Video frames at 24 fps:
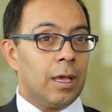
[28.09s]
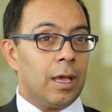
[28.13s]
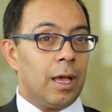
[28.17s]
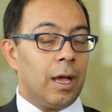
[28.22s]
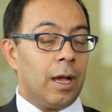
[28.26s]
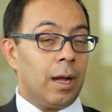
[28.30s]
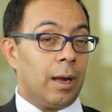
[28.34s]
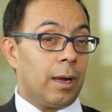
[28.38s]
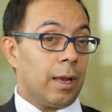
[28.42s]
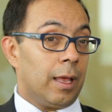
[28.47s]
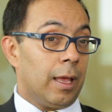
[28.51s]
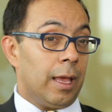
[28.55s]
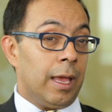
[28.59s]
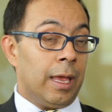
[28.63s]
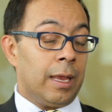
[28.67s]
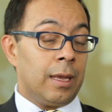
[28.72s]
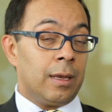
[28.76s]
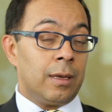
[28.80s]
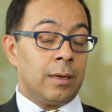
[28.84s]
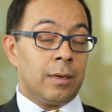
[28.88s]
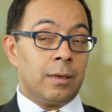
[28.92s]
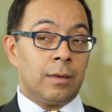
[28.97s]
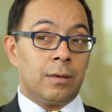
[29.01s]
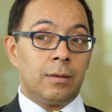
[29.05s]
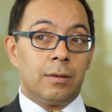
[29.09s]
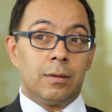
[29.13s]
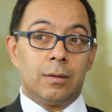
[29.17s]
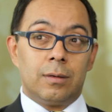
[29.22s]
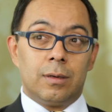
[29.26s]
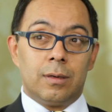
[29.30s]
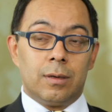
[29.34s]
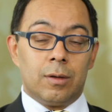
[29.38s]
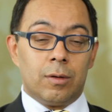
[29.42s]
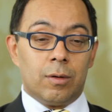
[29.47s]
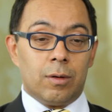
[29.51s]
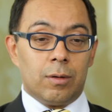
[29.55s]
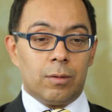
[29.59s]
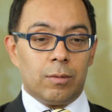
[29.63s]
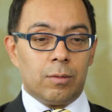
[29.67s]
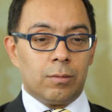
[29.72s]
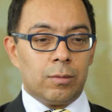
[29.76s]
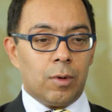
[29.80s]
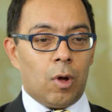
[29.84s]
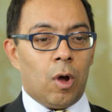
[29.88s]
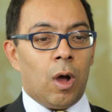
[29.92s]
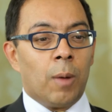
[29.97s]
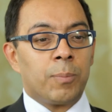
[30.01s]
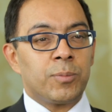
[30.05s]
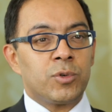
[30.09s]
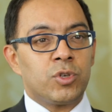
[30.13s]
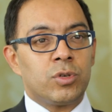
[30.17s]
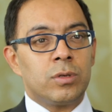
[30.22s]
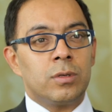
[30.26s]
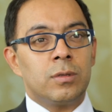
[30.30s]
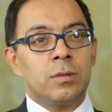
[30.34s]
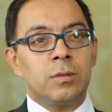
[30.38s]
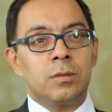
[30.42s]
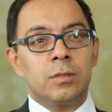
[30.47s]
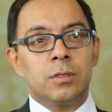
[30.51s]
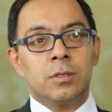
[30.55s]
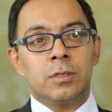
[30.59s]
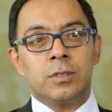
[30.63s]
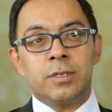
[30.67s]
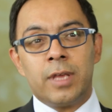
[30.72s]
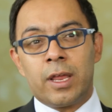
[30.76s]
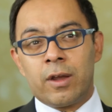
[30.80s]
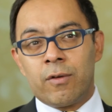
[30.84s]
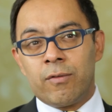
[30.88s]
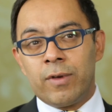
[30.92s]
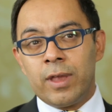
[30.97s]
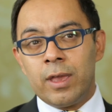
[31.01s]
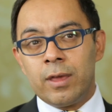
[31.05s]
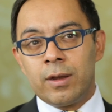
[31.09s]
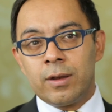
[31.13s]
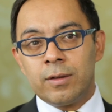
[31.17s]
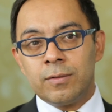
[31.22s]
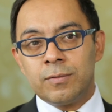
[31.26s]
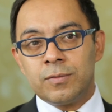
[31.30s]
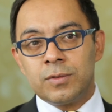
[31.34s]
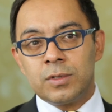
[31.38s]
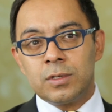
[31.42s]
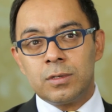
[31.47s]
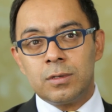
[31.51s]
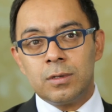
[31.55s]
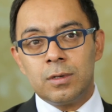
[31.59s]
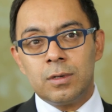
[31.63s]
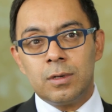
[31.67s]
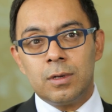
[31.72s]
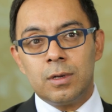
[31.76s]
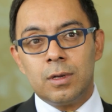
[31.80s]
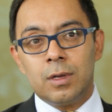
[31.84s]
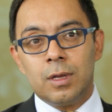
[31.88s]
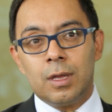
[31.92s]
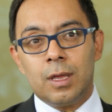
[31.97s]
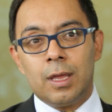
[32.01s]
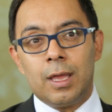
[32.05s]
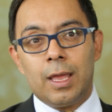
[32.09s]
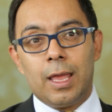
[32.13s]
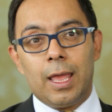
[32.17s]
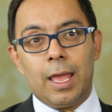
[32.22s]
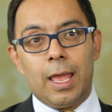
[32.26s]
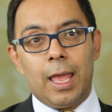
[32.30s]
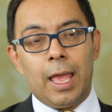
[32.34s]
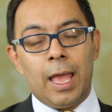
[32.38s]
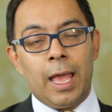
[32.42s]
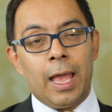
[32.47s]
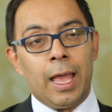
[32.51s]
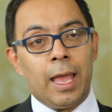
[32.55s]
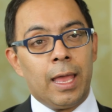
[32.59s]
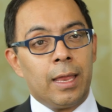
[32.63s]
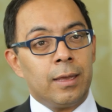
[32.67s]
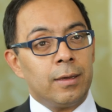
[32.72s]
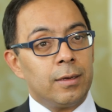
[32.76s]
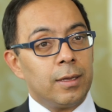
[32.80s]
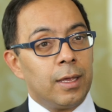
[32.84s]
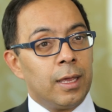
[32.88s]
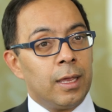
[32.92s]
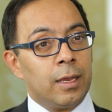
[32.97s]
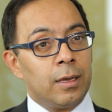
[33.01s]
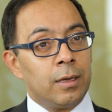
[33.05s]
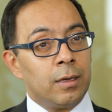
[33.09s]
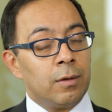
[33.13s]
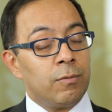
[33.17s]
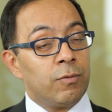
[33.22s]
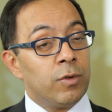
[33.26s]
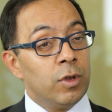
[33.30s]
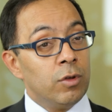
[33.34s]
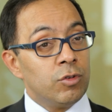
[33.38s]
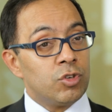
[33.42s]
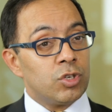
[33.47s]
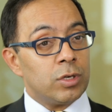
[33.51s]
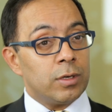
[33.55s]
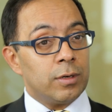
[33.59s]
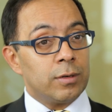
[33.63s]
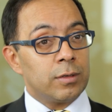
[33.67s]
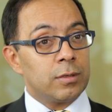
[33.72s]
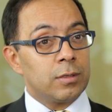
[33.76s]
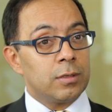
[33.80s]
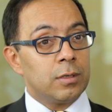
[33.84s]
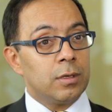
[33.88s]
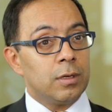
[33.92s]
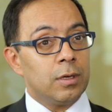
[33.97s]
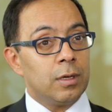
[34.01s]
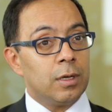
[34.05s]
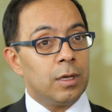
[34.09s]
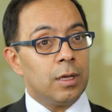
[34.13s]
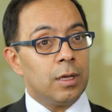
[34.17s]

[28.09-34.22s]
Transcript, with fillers: uh, in options, derivatives, and in futures.